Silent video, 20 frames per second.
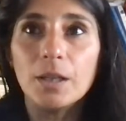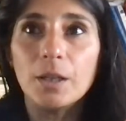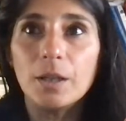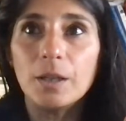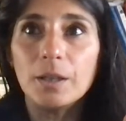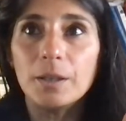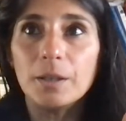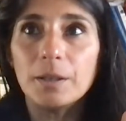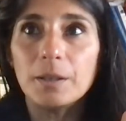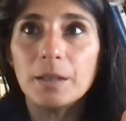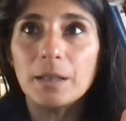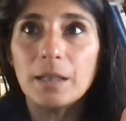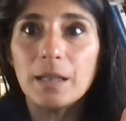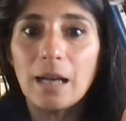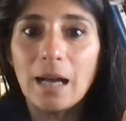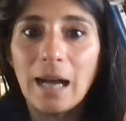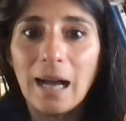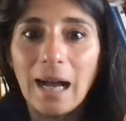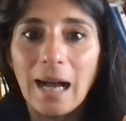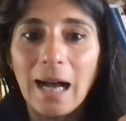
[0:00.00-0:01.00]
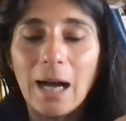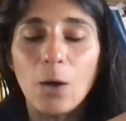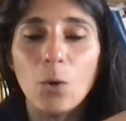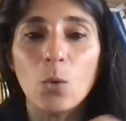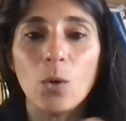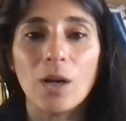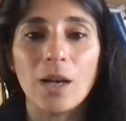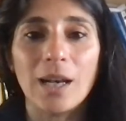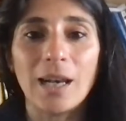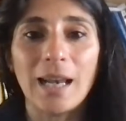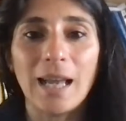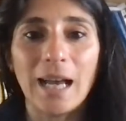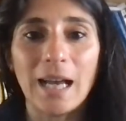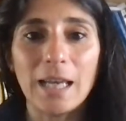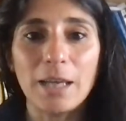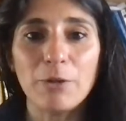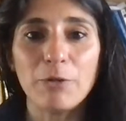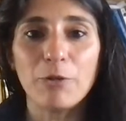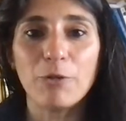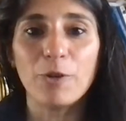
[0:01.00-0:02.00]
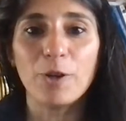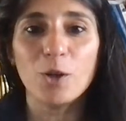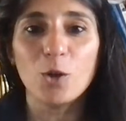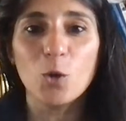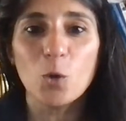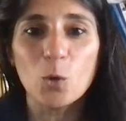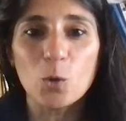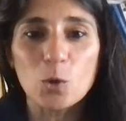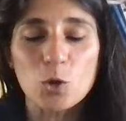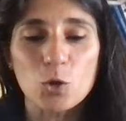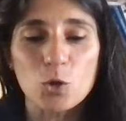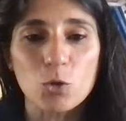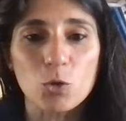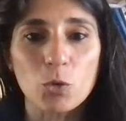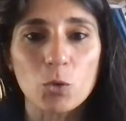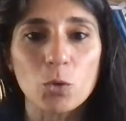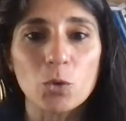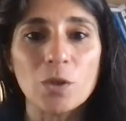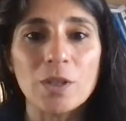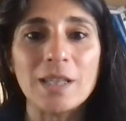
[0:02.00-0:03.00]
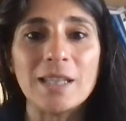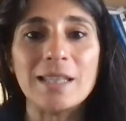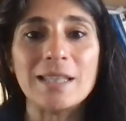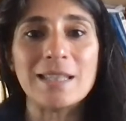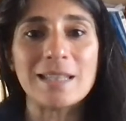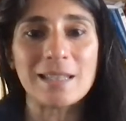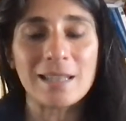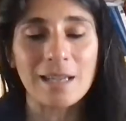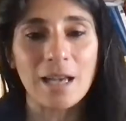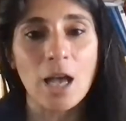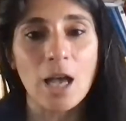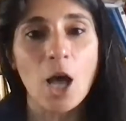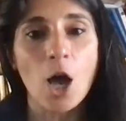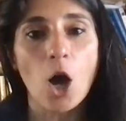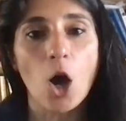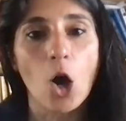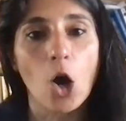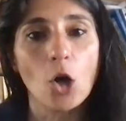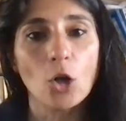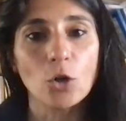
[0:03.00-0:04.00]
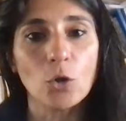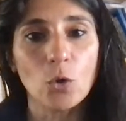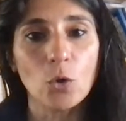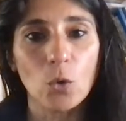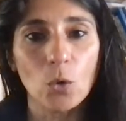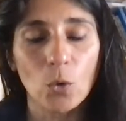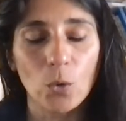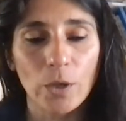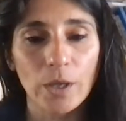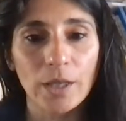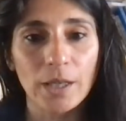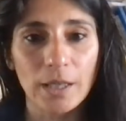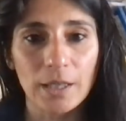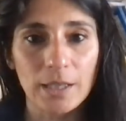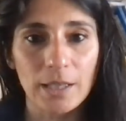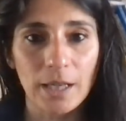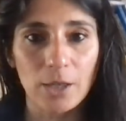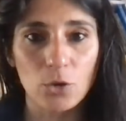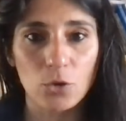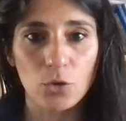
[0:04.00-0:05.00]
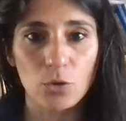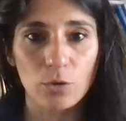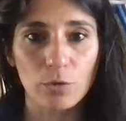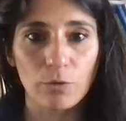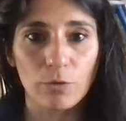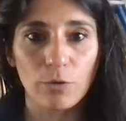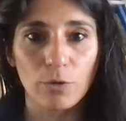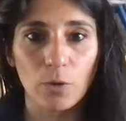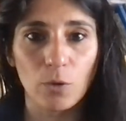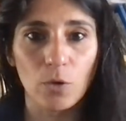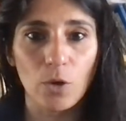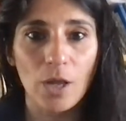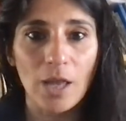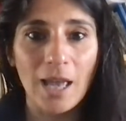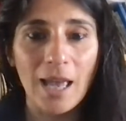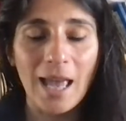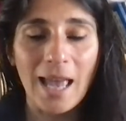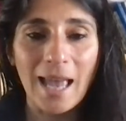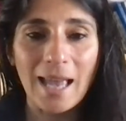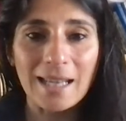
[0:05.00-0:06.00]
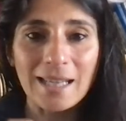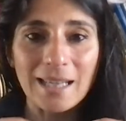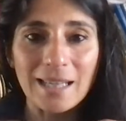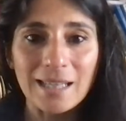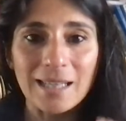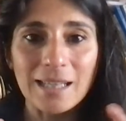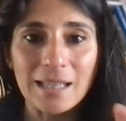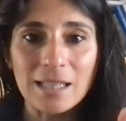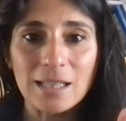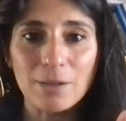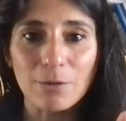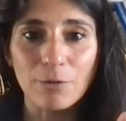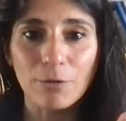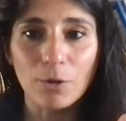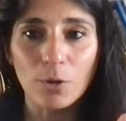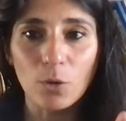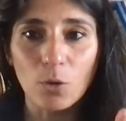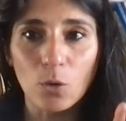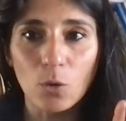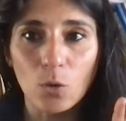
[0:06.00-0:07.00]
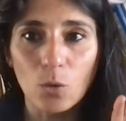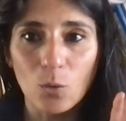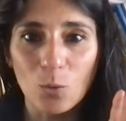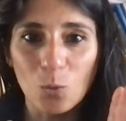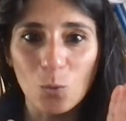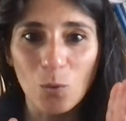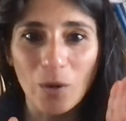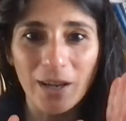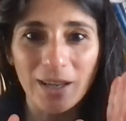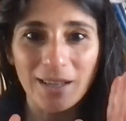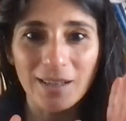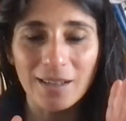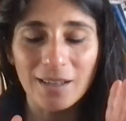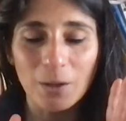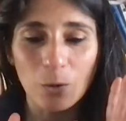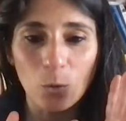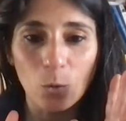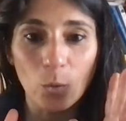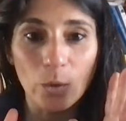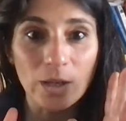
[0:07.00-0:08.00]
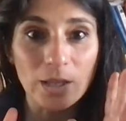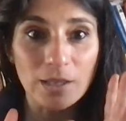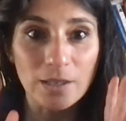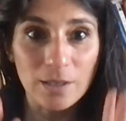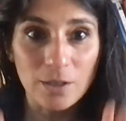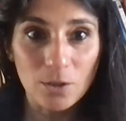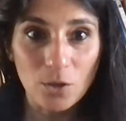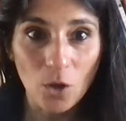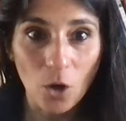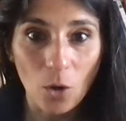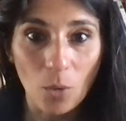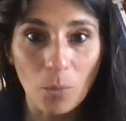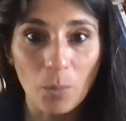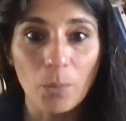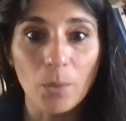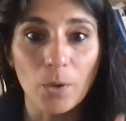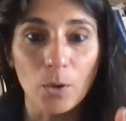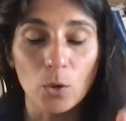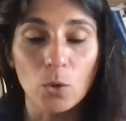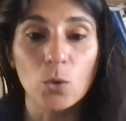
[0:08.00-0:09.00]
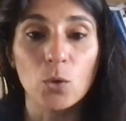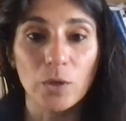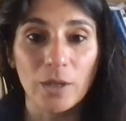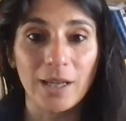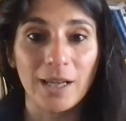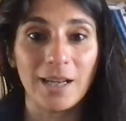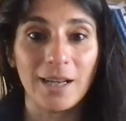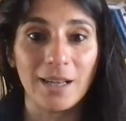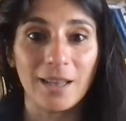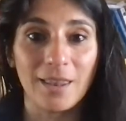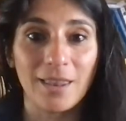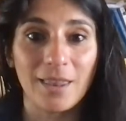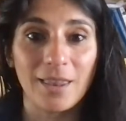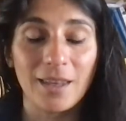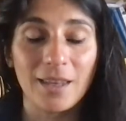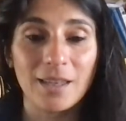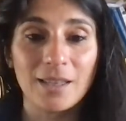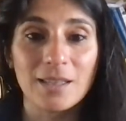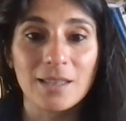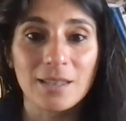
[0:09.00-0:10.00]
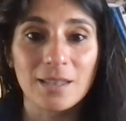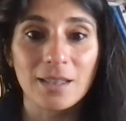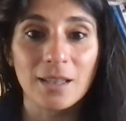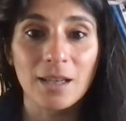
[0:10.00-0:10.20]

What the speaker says: uh, our life goes through this ongoing intentional flow. And in this flow, when we stop looking at things,